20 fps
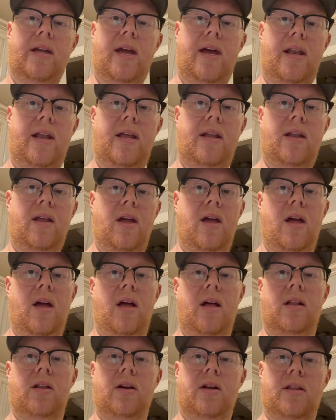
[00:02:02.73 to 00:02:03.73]
at it,
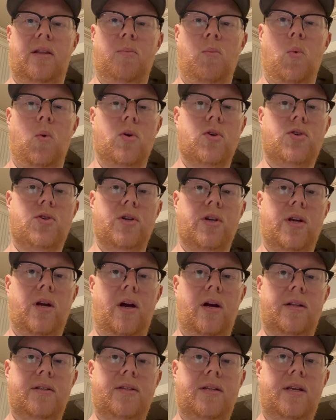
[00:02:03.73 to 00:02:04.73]
look at the moisture
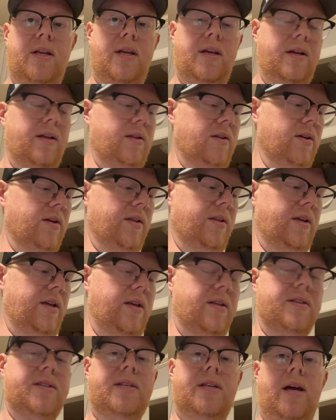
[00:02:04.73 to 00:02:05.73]
content, look at the
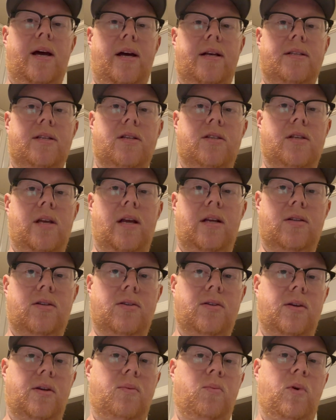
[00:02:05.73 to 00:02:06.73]
insides, because
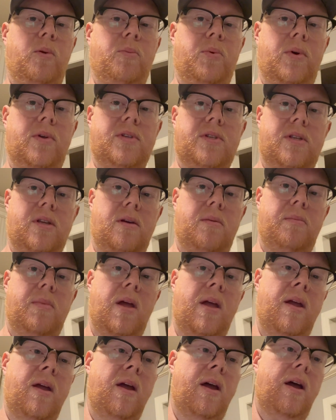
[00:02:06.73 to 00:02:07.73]
actually we put some
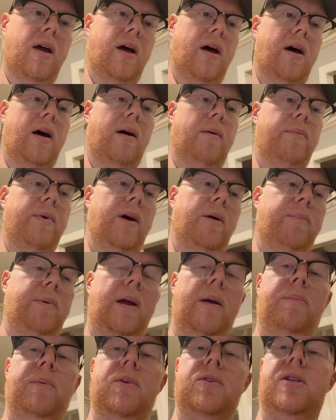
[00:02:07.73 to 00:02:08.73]
bell
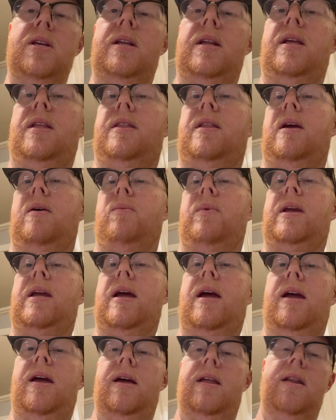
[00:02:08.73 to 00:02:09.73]
peppers in it that we
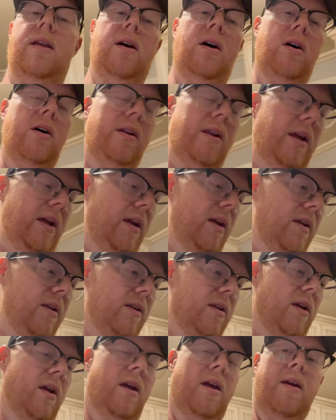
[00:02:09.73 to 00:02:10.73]
had on
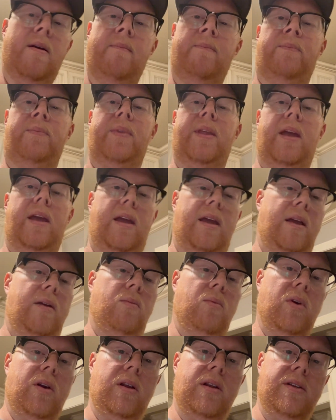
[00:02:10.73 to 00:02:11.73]
hand,
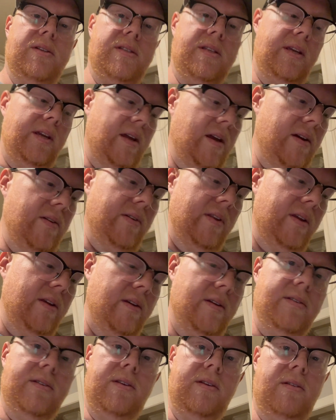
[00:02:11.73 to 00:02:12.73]
and we're gonna see how it
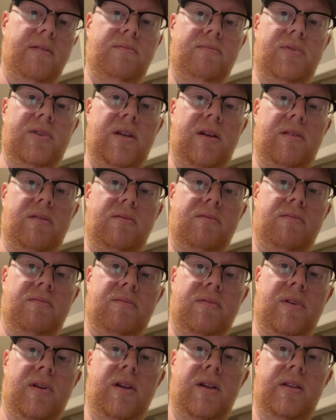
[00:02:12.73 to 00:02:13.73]
is. So
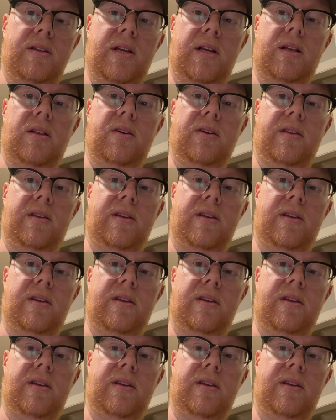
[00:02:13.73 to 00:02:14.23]
take a look at